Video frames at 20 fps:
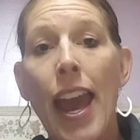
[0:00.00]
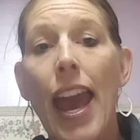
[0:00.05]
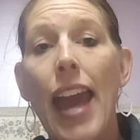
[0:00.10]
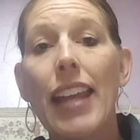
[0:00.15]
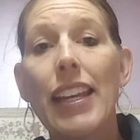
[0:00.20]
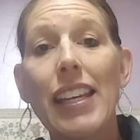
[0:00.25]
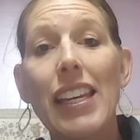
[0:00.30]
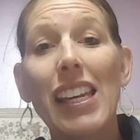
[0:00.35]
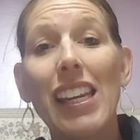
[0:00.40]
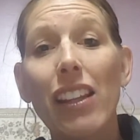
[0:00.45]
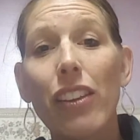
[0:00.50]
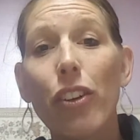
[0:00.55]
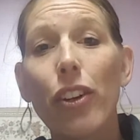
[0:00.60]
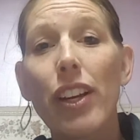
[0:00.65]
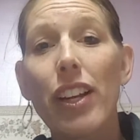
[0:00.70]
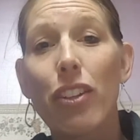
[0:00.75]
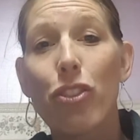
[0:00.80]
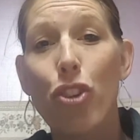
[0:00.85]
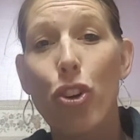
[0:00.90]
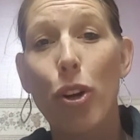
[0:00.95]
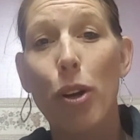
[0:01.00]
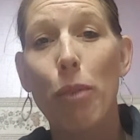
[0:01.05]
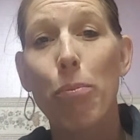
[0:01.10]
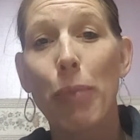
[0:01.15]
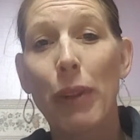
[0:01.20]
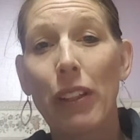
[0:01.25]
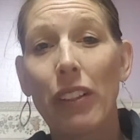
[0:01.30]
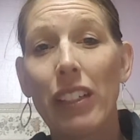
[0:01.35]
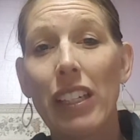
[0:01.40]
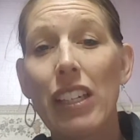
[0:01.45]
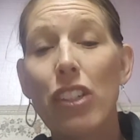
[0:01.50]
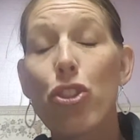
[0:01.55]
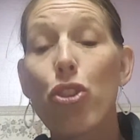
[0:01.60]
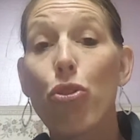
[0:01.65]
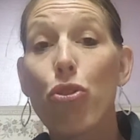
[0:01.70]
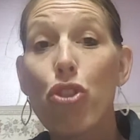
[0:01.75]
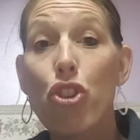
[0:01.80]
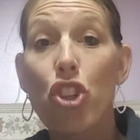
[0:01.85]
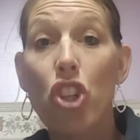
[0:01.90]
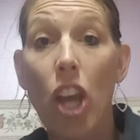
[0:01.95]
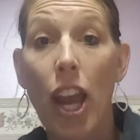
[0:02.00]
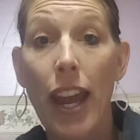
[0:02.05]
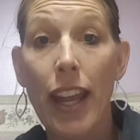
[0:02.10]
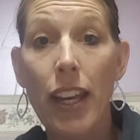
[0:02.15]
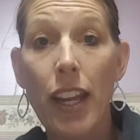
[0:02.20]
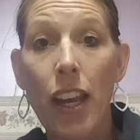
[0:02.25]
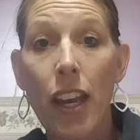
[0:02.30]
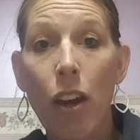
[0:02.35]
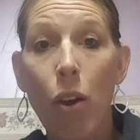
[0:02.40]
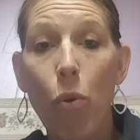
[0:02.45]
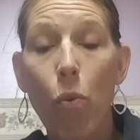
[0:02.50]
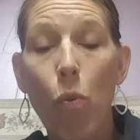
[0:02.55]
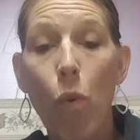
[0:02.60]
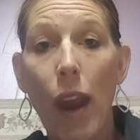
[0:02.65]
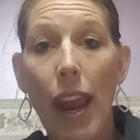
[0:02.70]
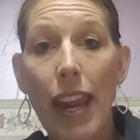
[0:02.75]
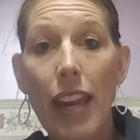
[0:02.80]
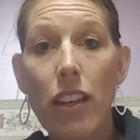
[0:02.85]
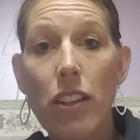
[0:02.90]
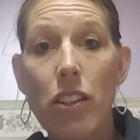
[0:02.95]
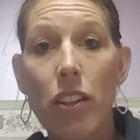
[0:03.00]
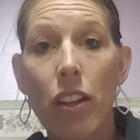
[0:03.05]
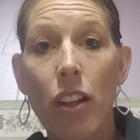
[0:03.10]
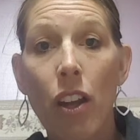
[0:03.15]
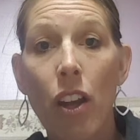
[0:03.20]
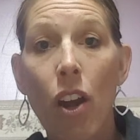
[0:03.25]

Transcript: And neither is your ability to shed weight